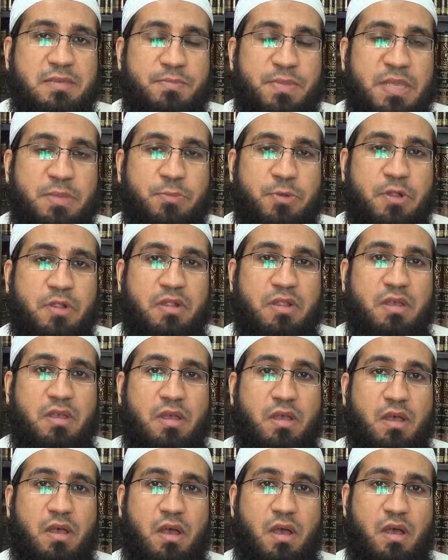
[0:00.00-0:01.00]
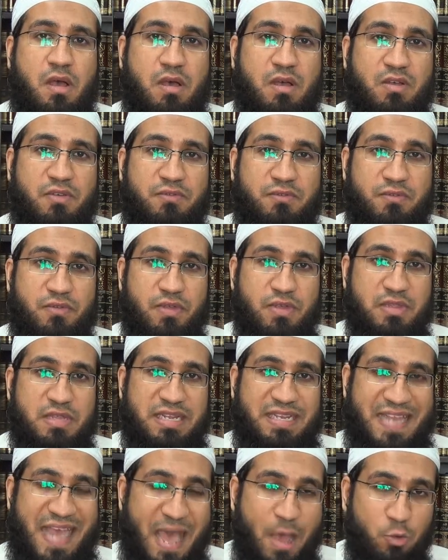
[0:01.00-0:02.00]
people of the
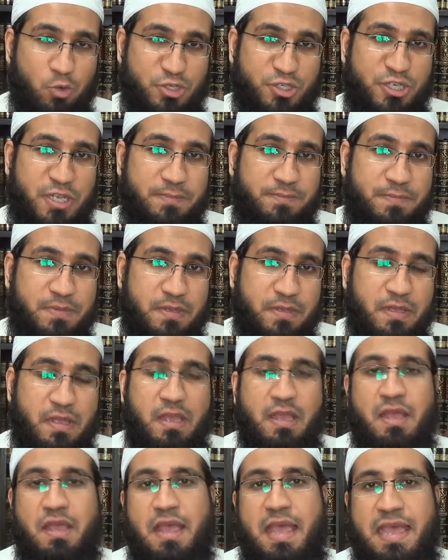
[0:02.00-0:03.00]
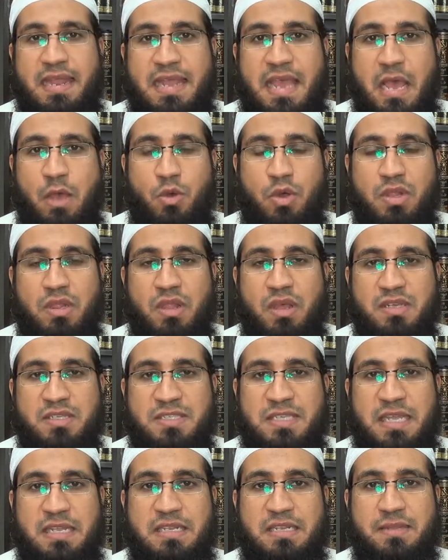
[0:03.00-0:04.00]
township, and how Allah
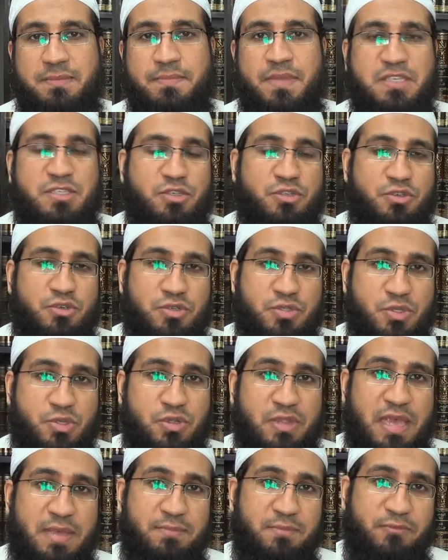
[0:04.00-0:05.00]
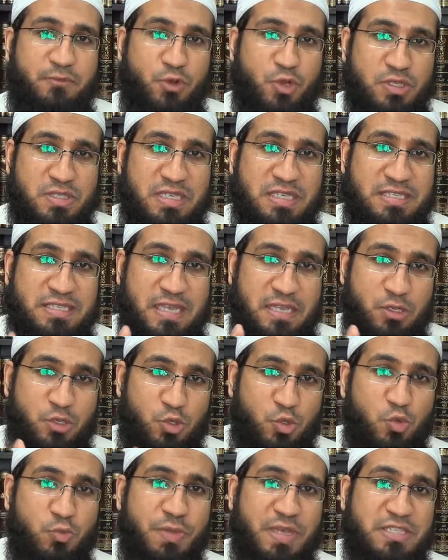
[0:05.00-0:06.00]
sent messengers to them. First He sent
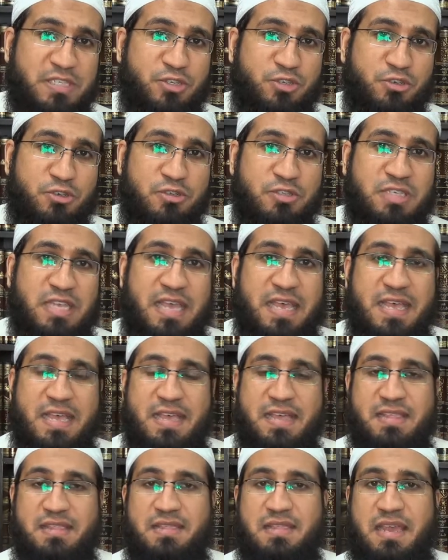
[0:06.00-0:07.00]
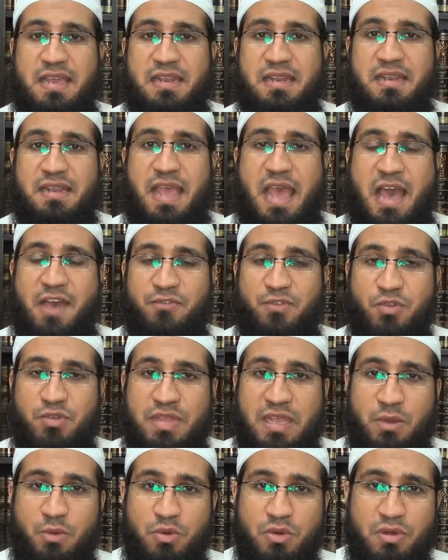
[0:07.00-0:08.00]
2 messengers, then after
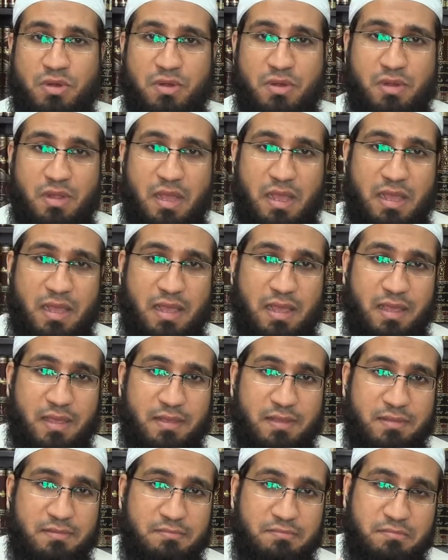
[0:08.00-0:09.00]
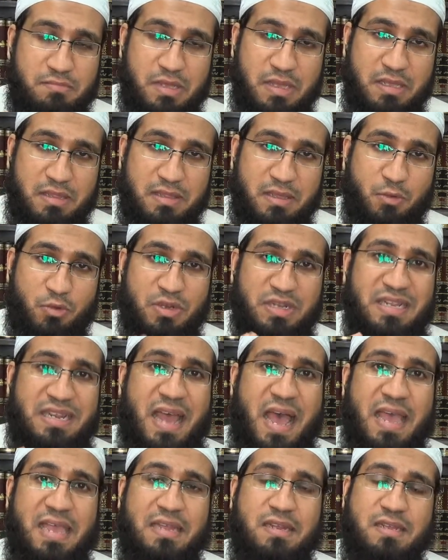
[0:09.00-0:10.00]
they were
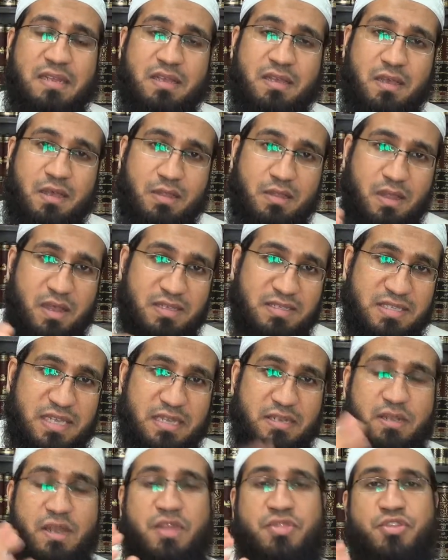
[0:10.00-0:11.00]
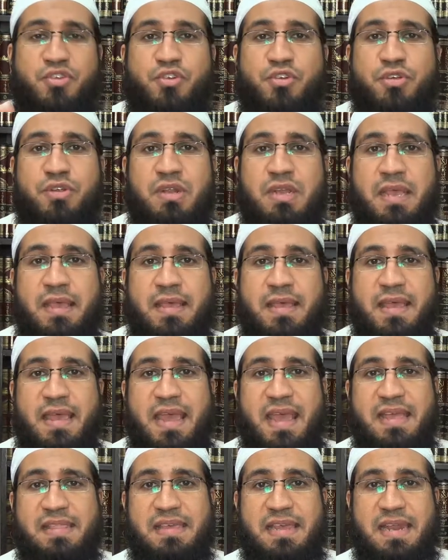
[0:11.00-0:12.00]
denied, Allah sent a 3rd,
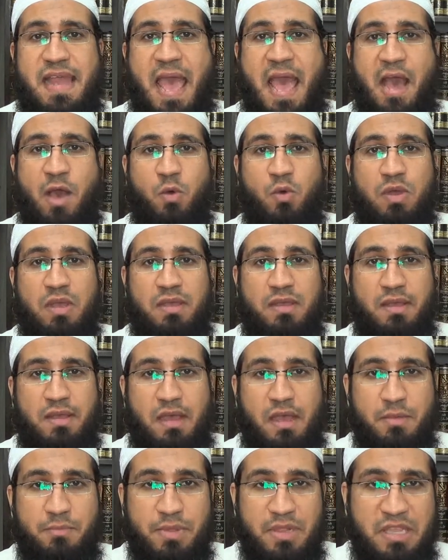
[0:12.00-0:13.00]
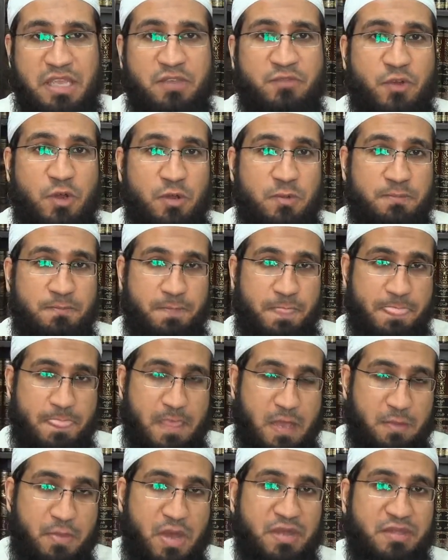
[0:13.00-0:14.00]
and then how a believer
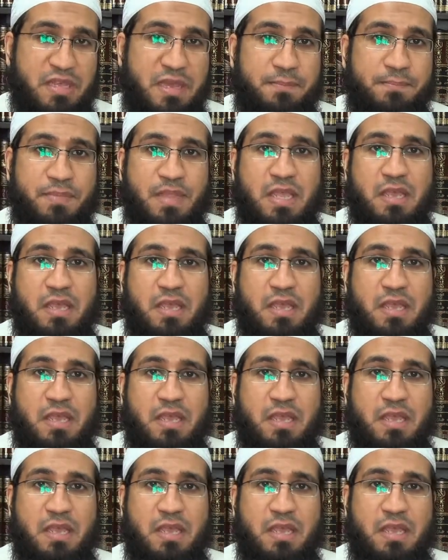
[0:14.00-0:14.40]
among them